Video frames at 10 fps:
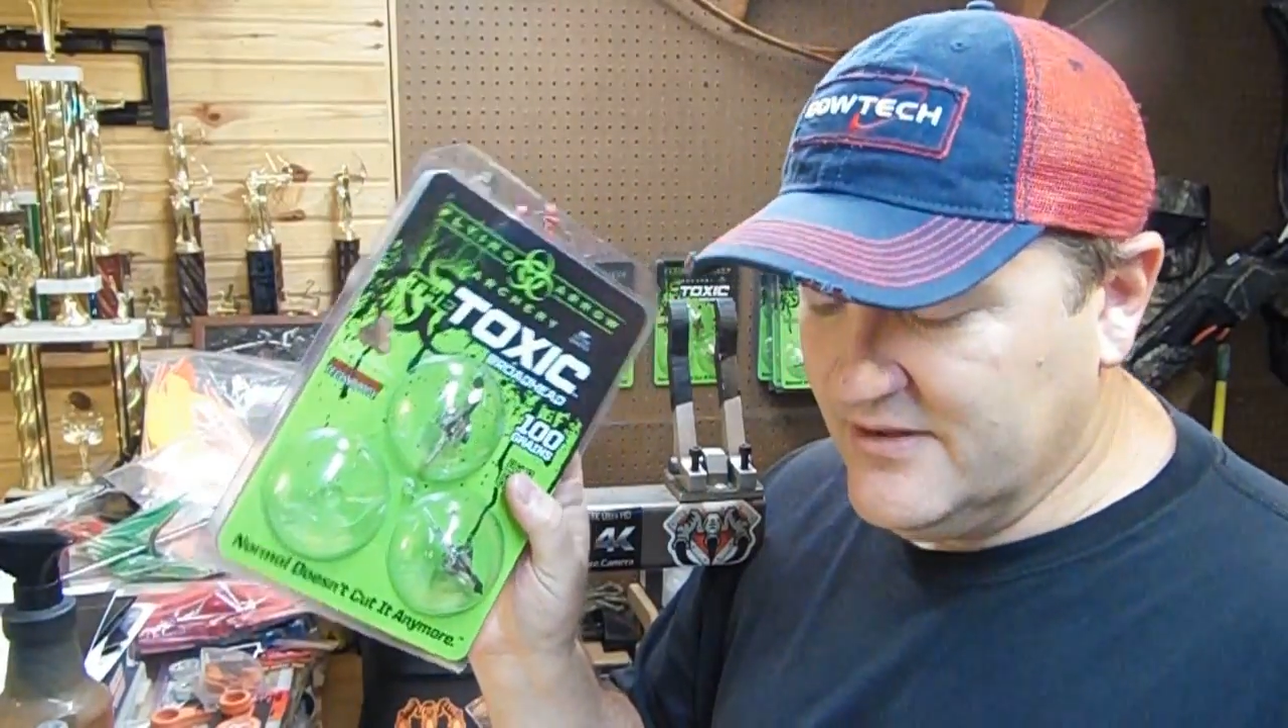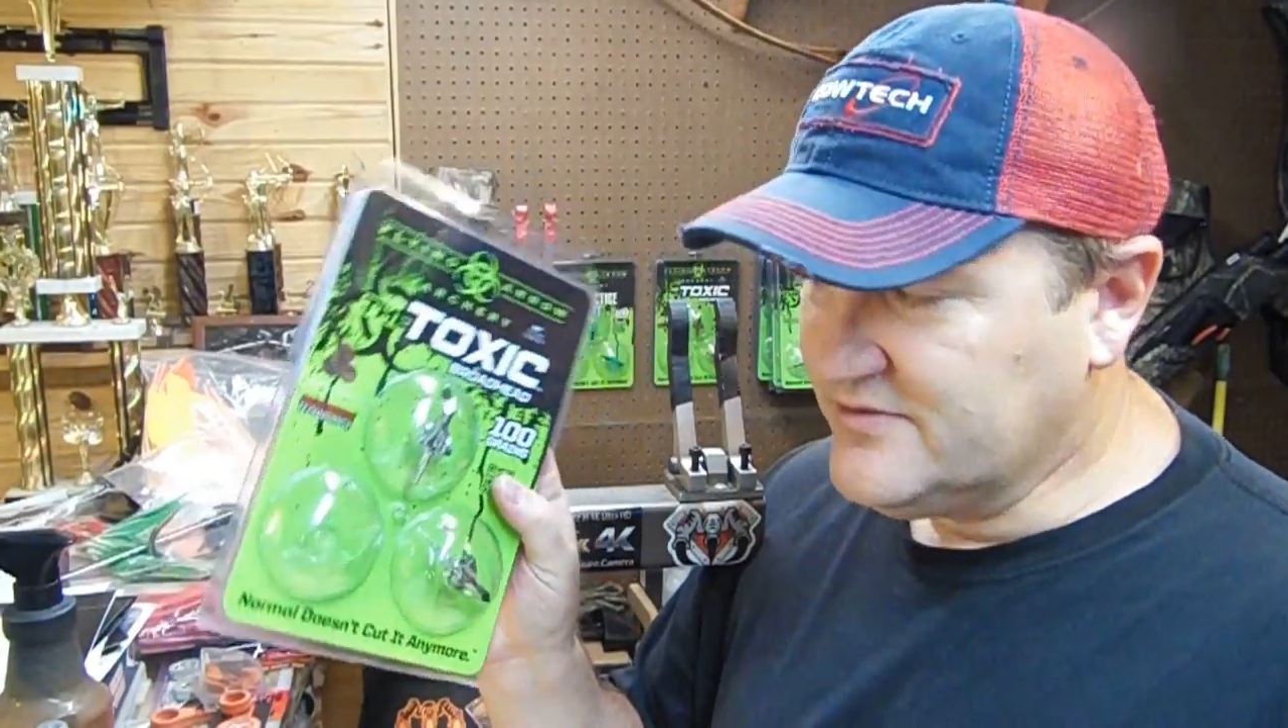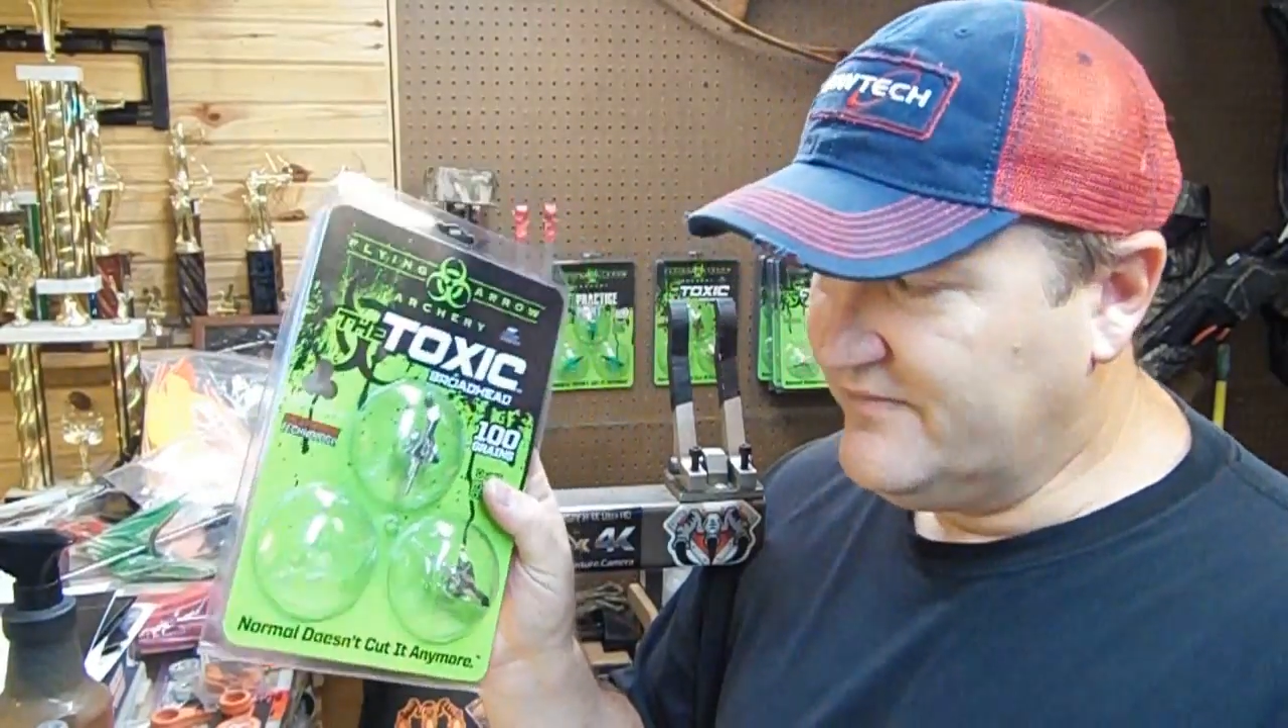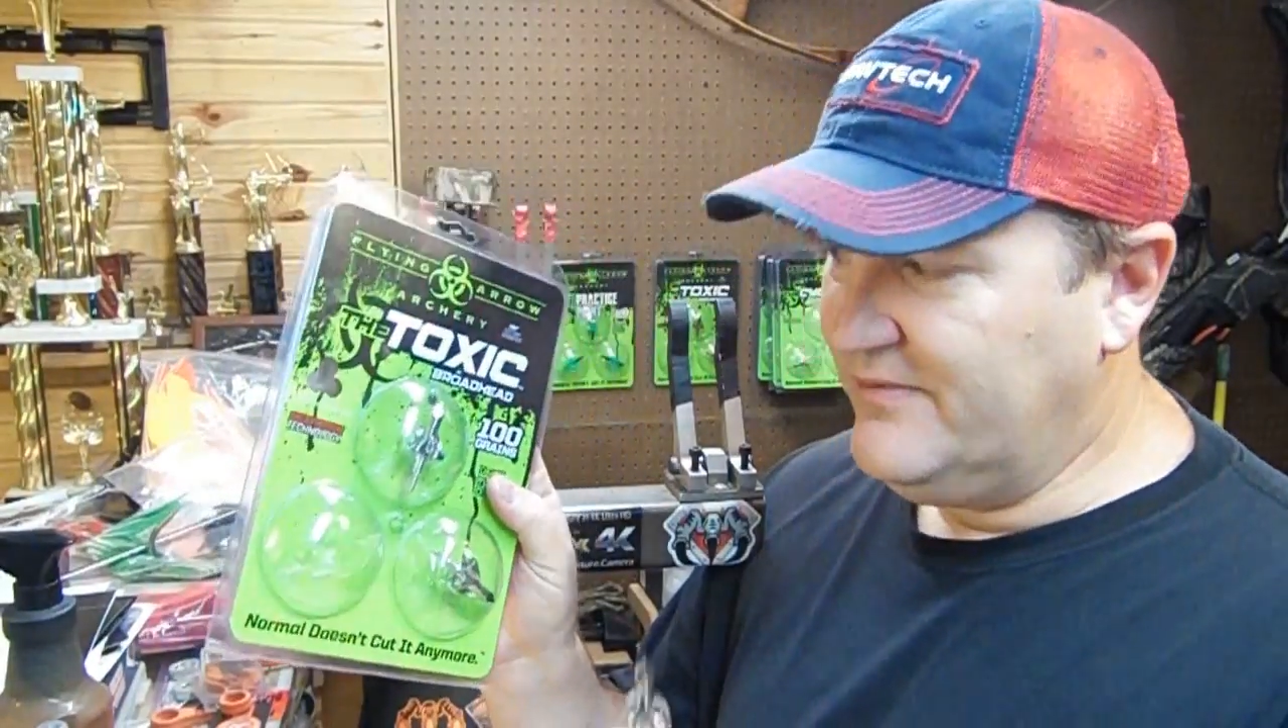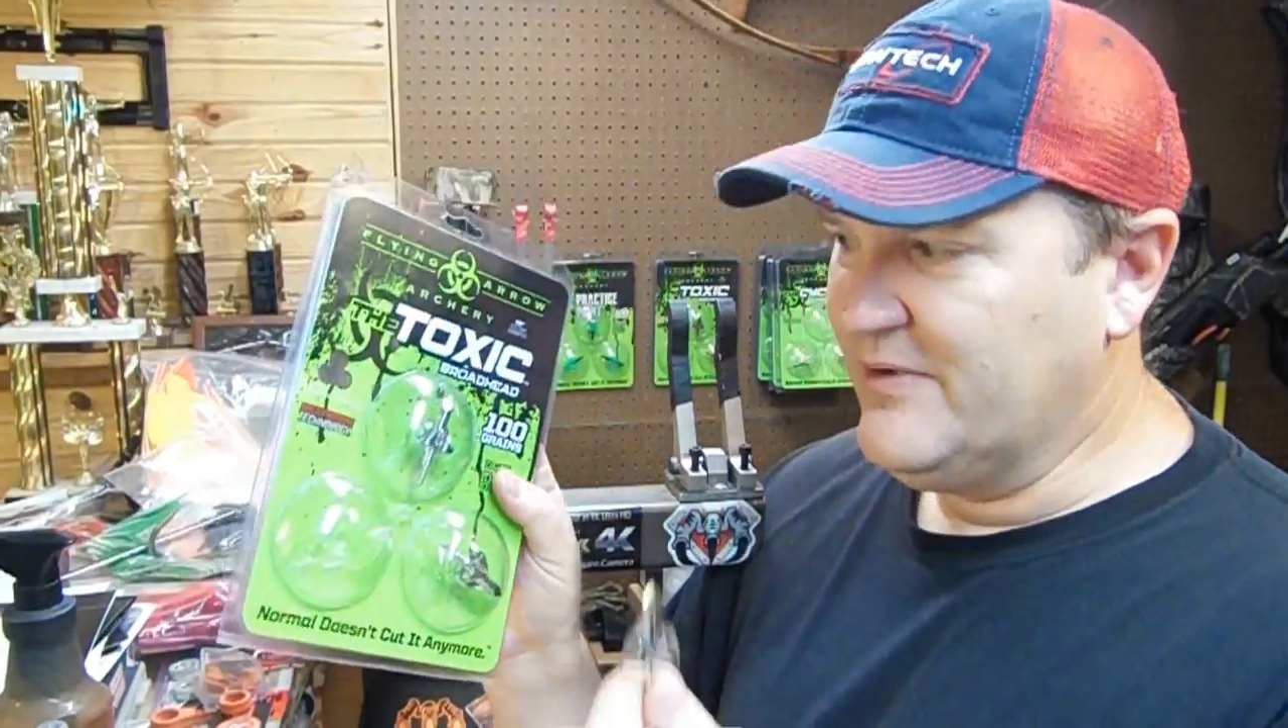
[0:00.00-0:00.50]

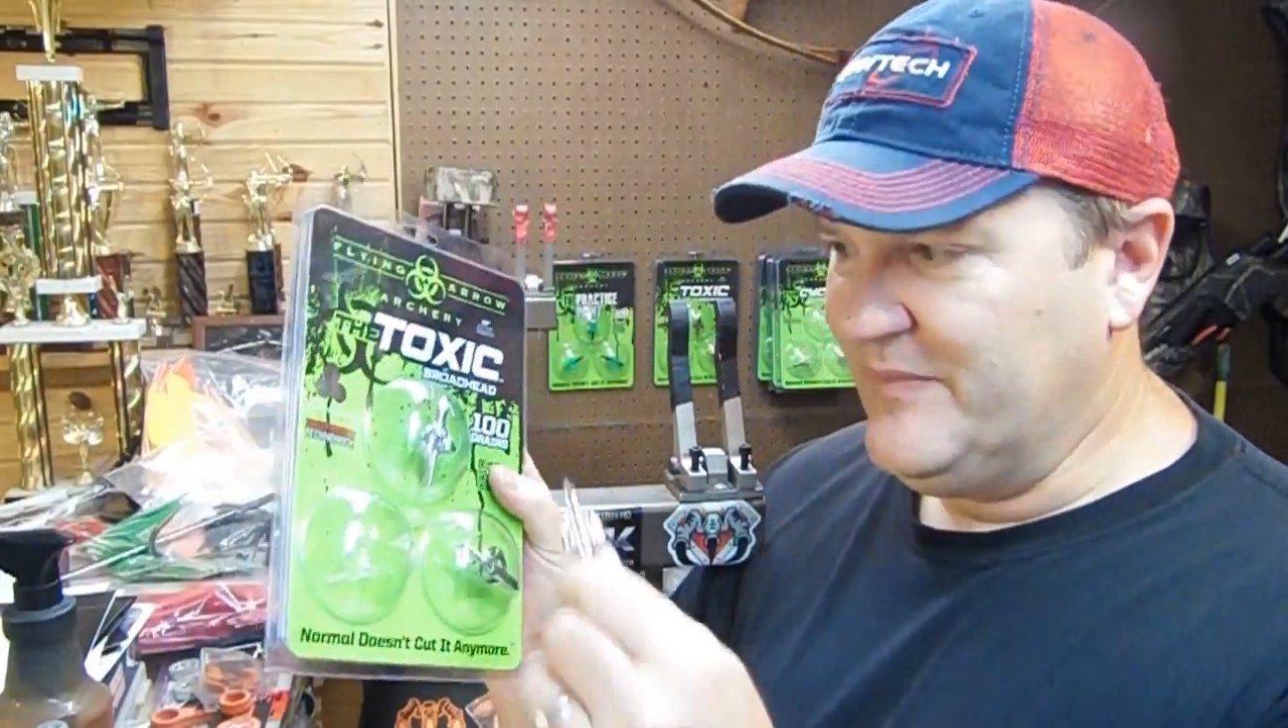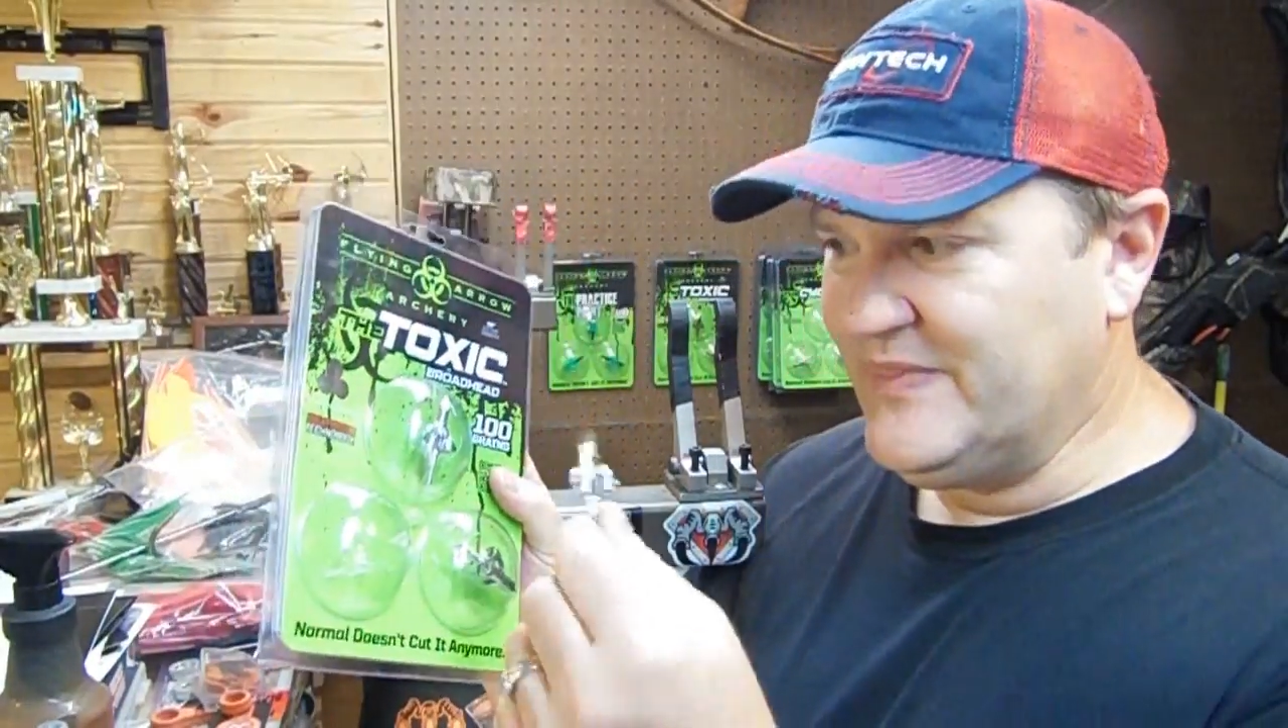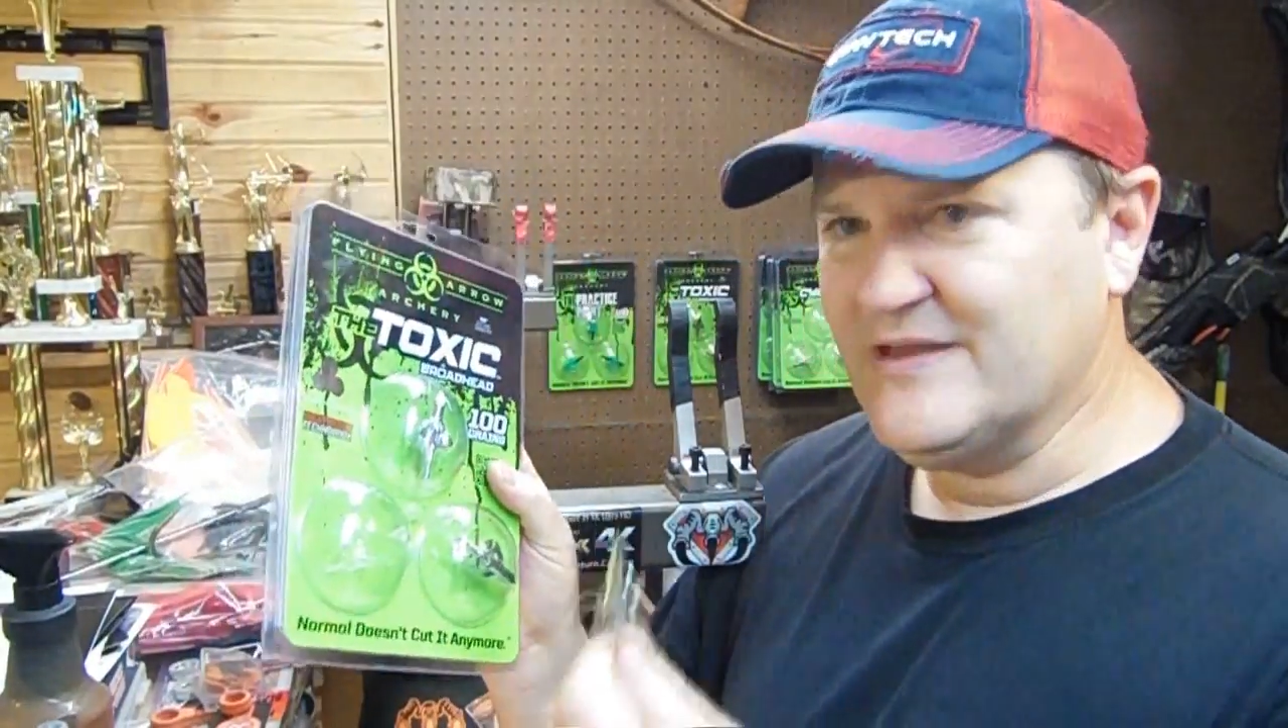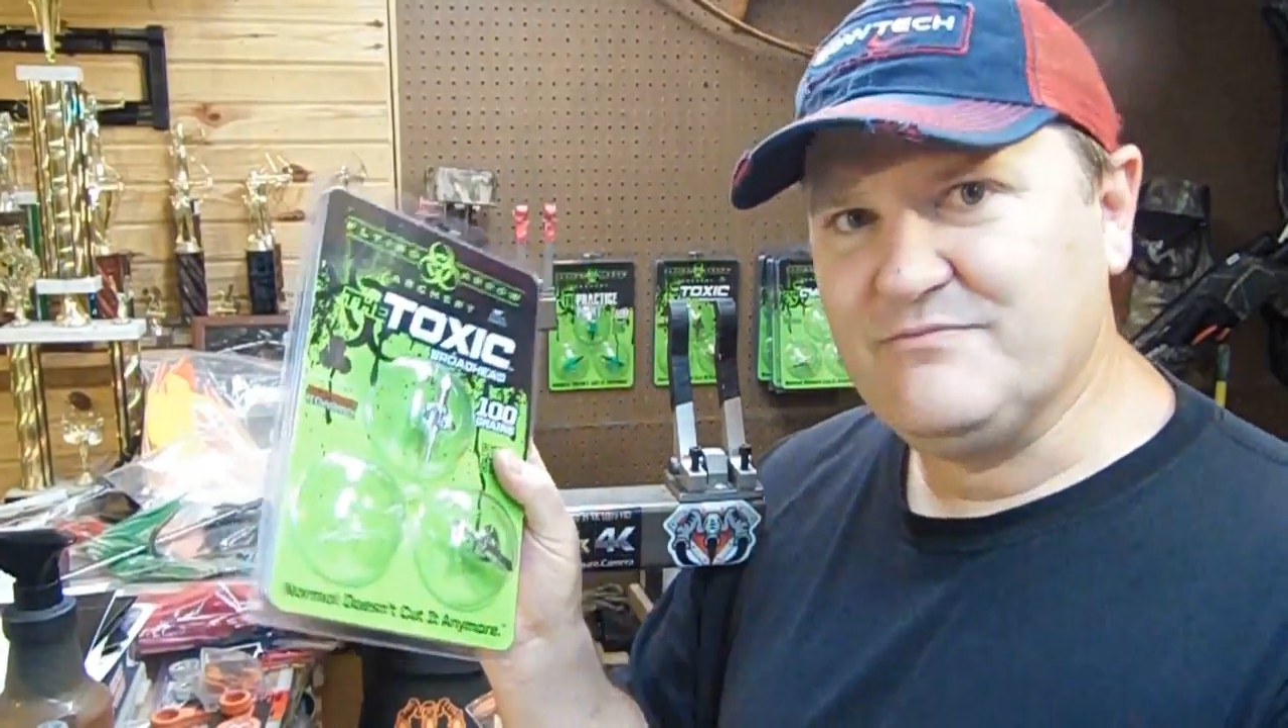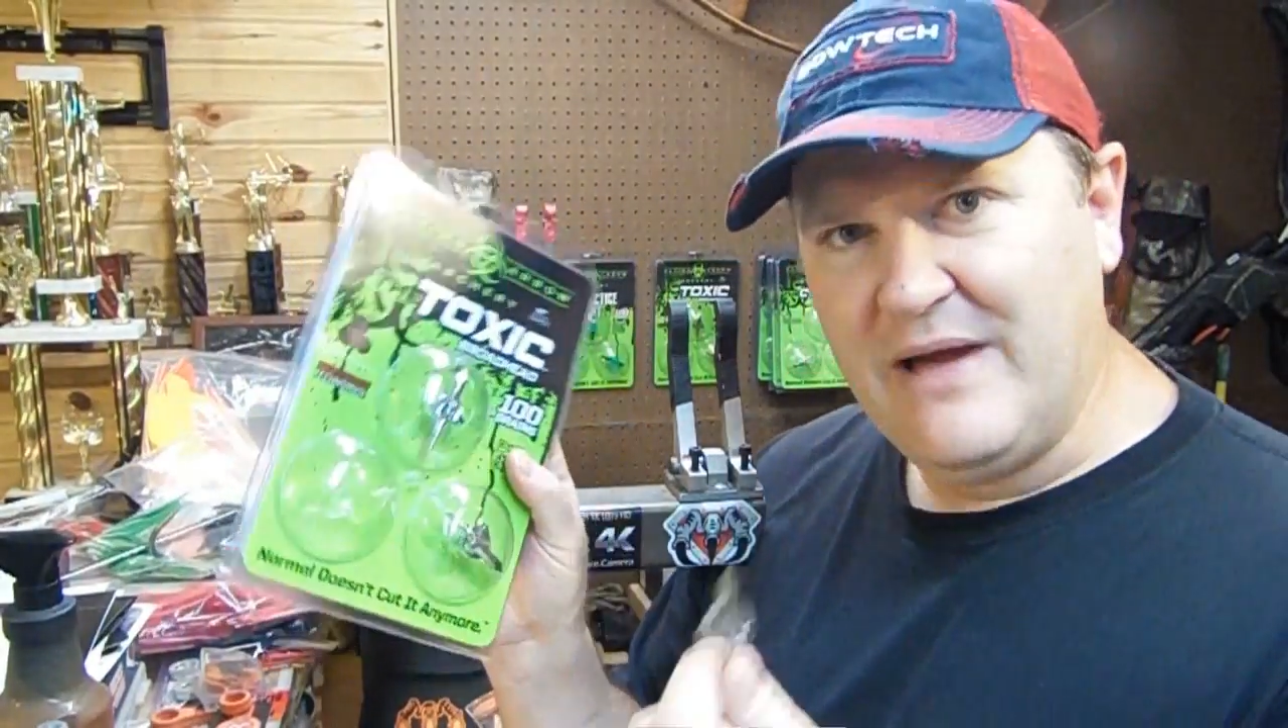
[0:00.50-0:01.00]
So if I want to put this